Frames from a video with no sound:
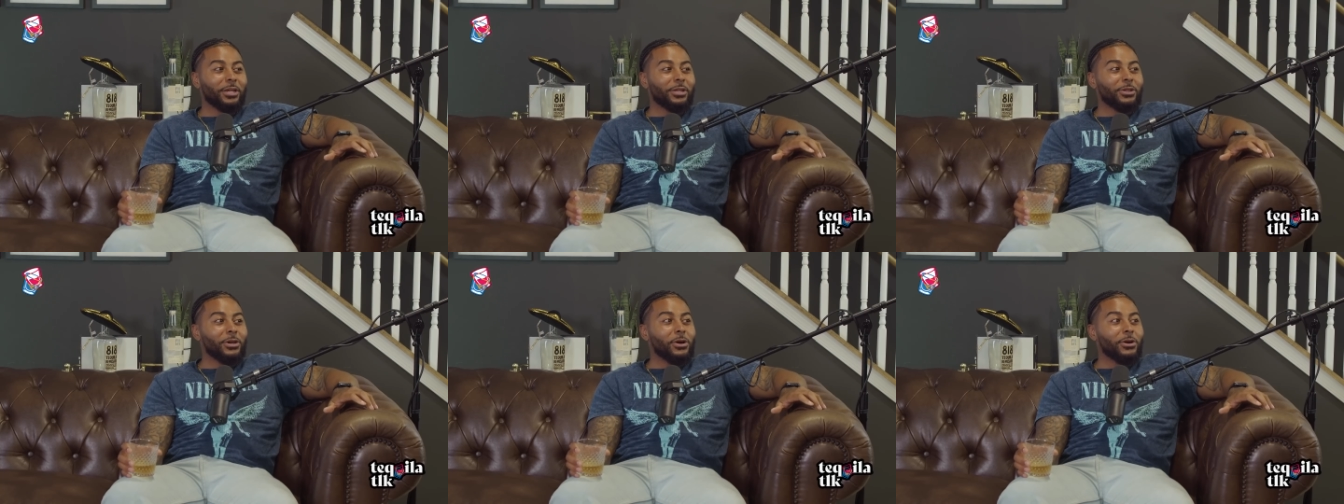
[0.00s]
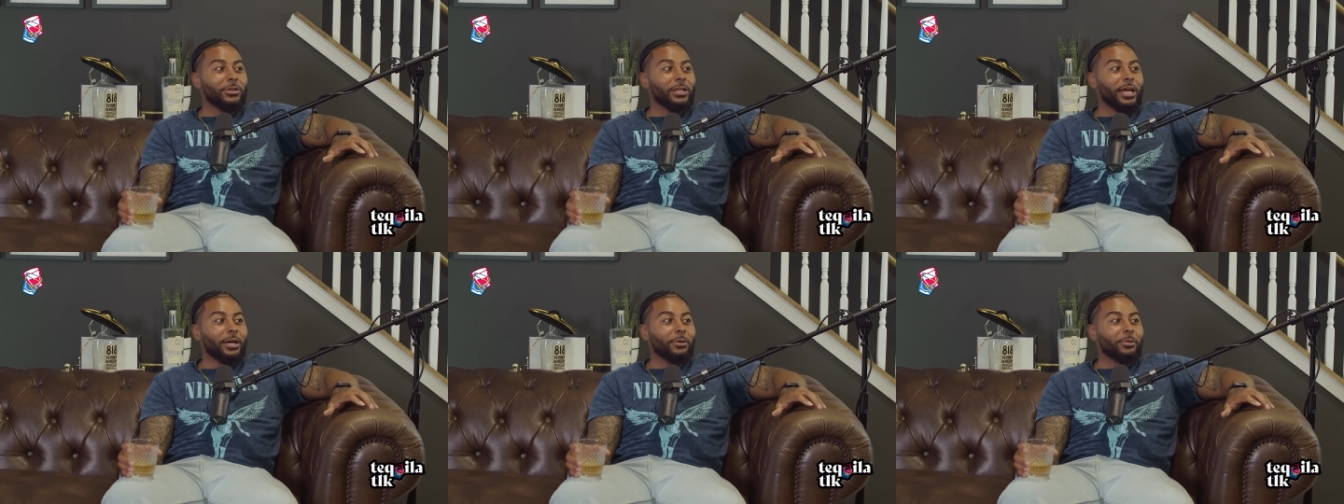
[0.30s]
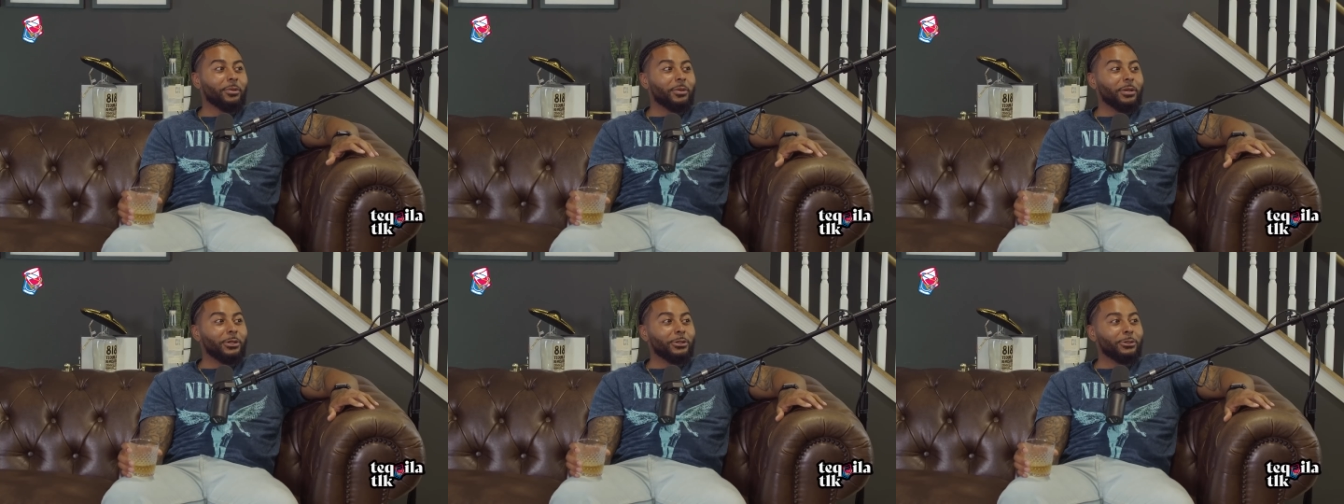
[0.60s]
yo, like
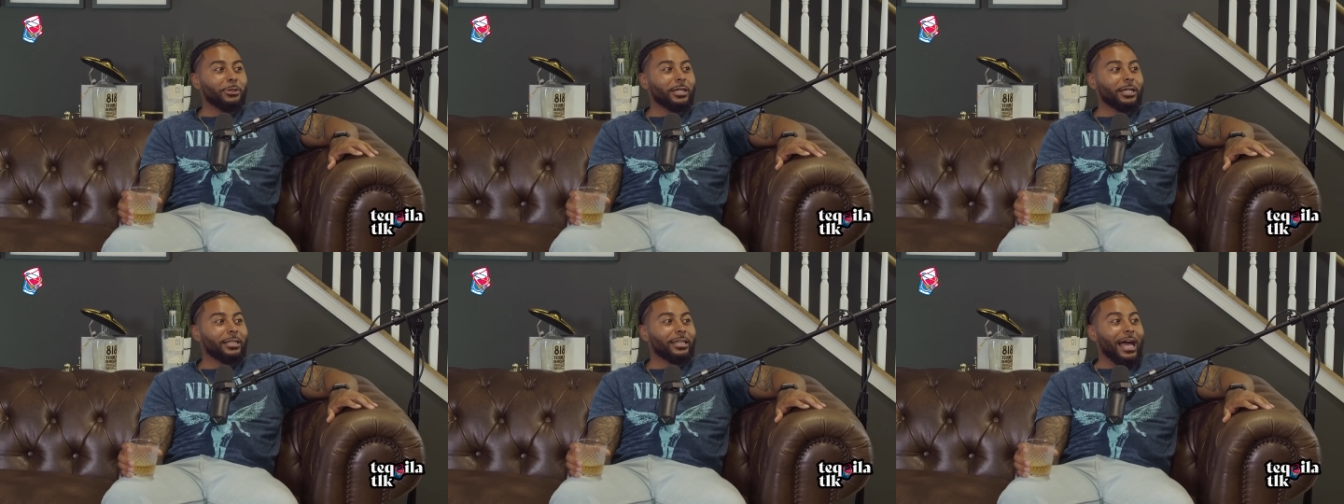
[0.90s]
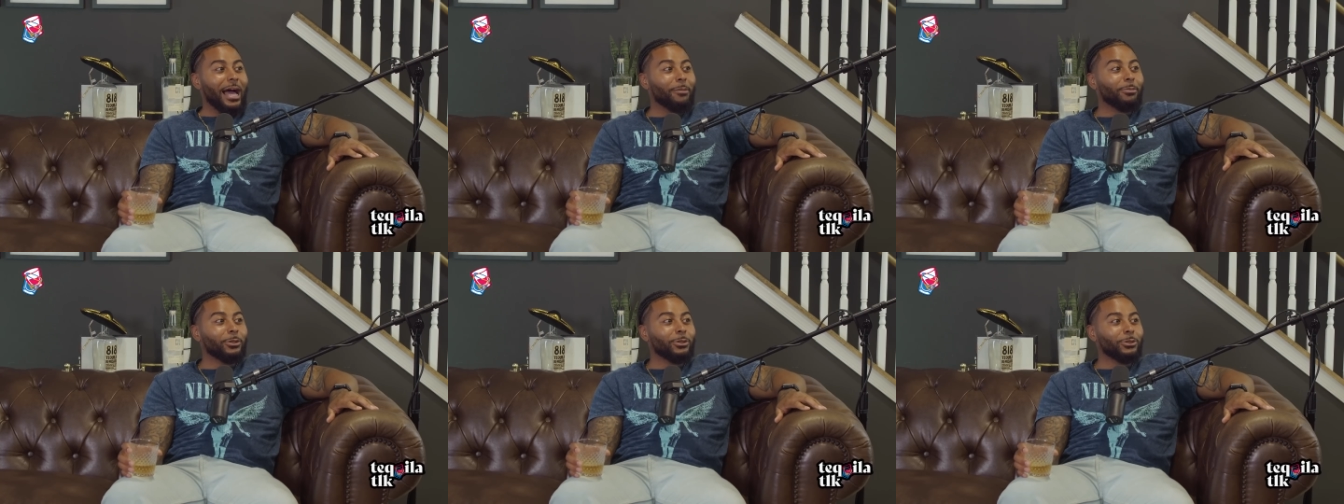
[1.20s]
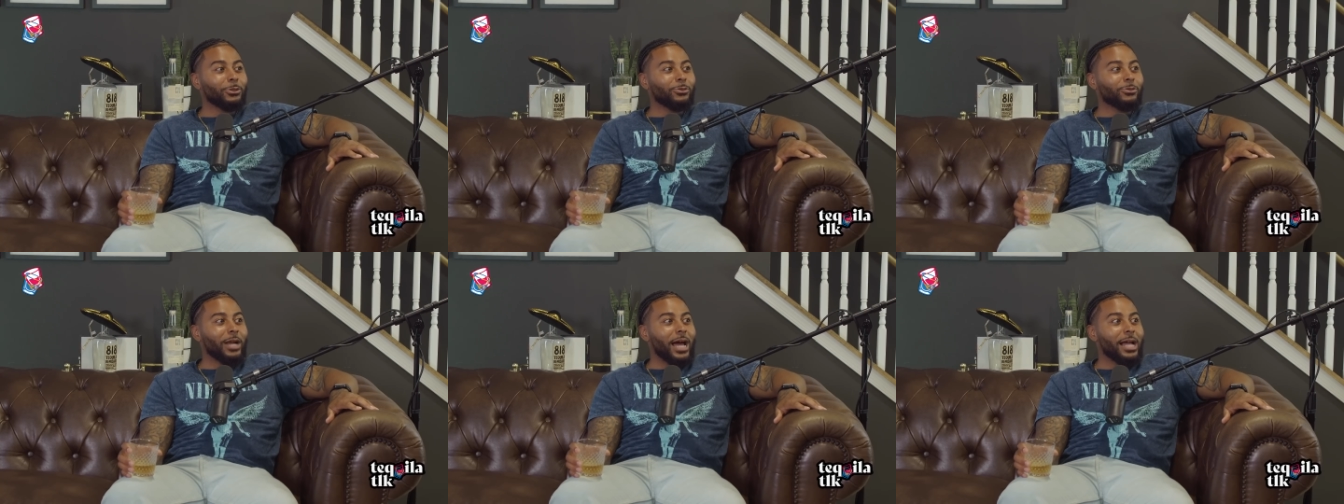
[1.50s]
we want to do a collab with
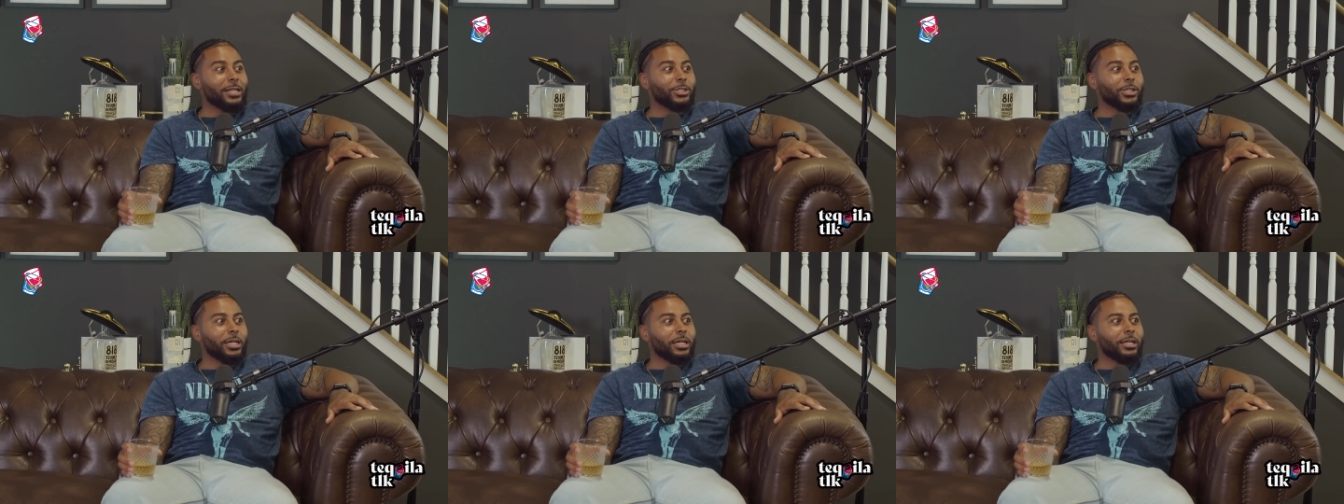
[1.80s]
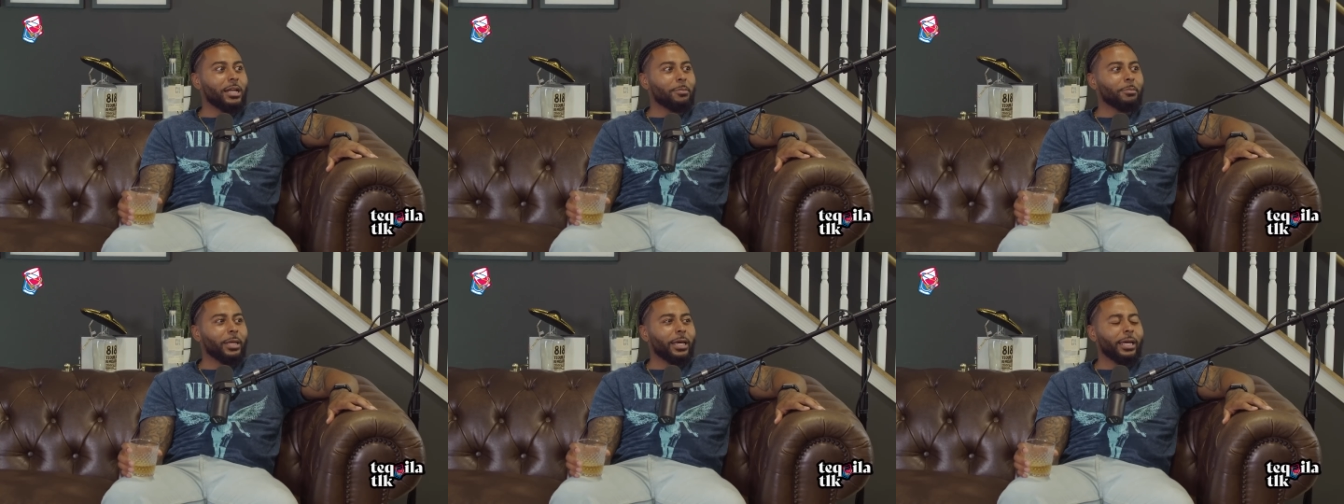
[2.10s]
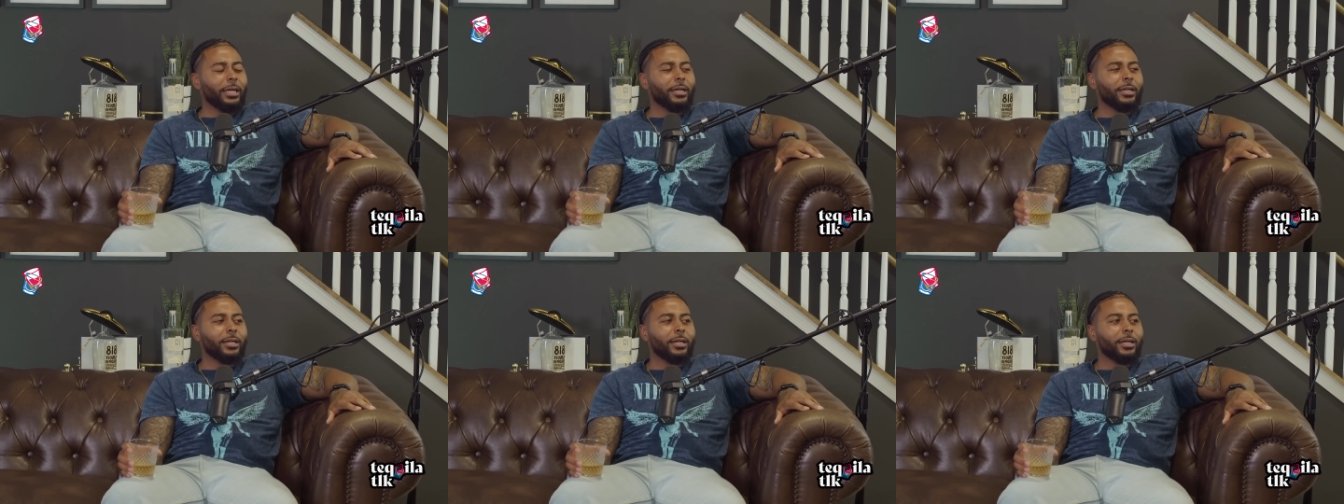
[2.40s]
Lou Ratchet, and I'm
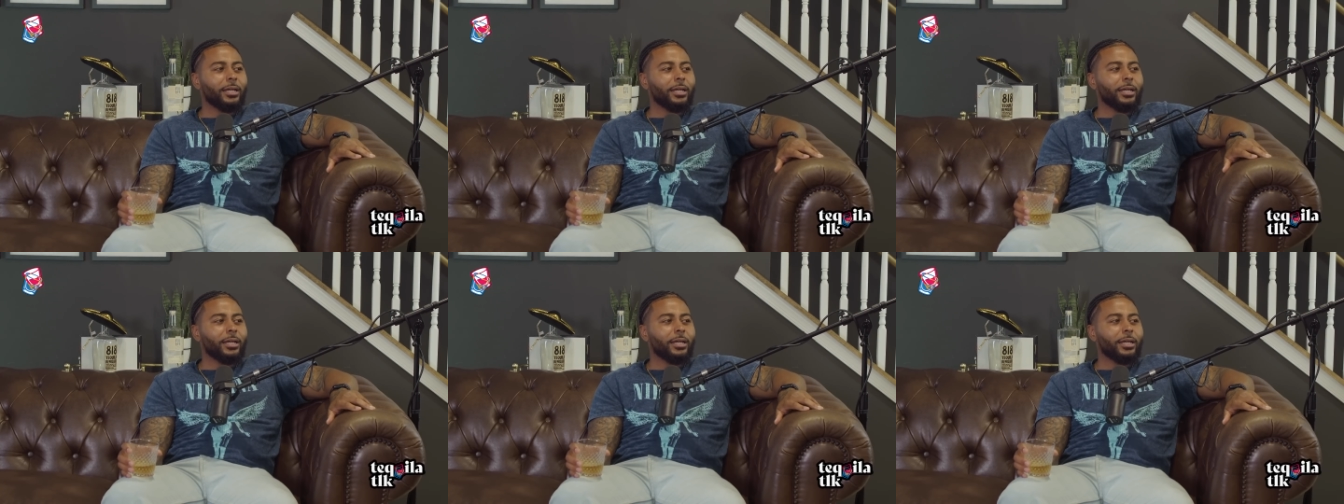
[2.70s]
like,